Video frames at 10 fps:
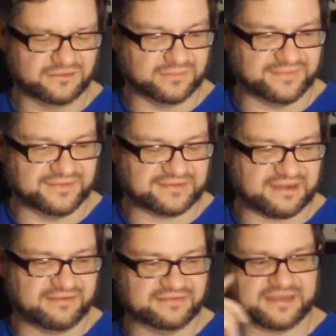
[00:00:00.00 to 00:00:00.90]
when this
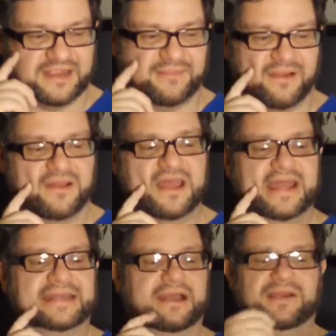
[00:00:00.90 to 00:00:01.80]
character came out.
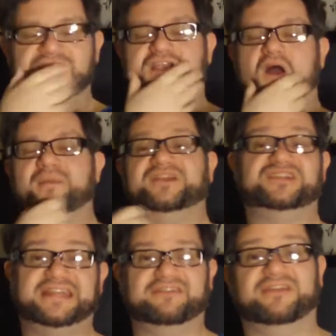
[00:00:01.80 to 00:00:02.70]
Now, in the comics,
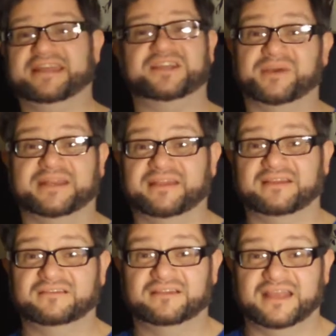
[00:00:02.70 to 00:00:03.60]
she didn't really do anything,
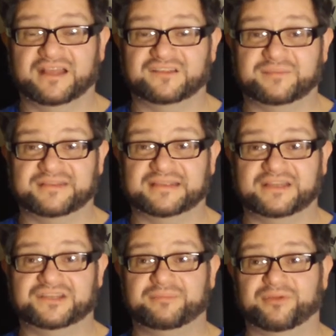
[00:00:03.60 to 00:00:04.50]
it has to be
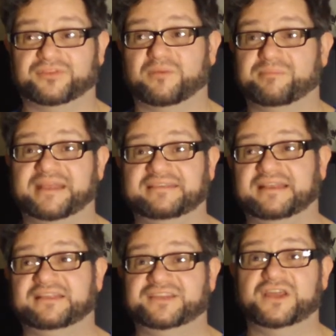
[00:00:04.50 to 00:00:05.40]
said. She sort of
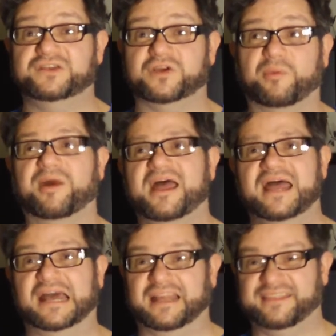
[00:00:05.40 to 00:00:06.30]
basically turned up,
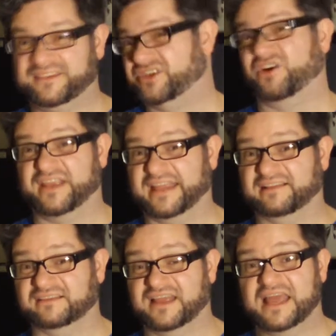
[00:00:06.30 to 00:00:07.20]
and I think she got killed,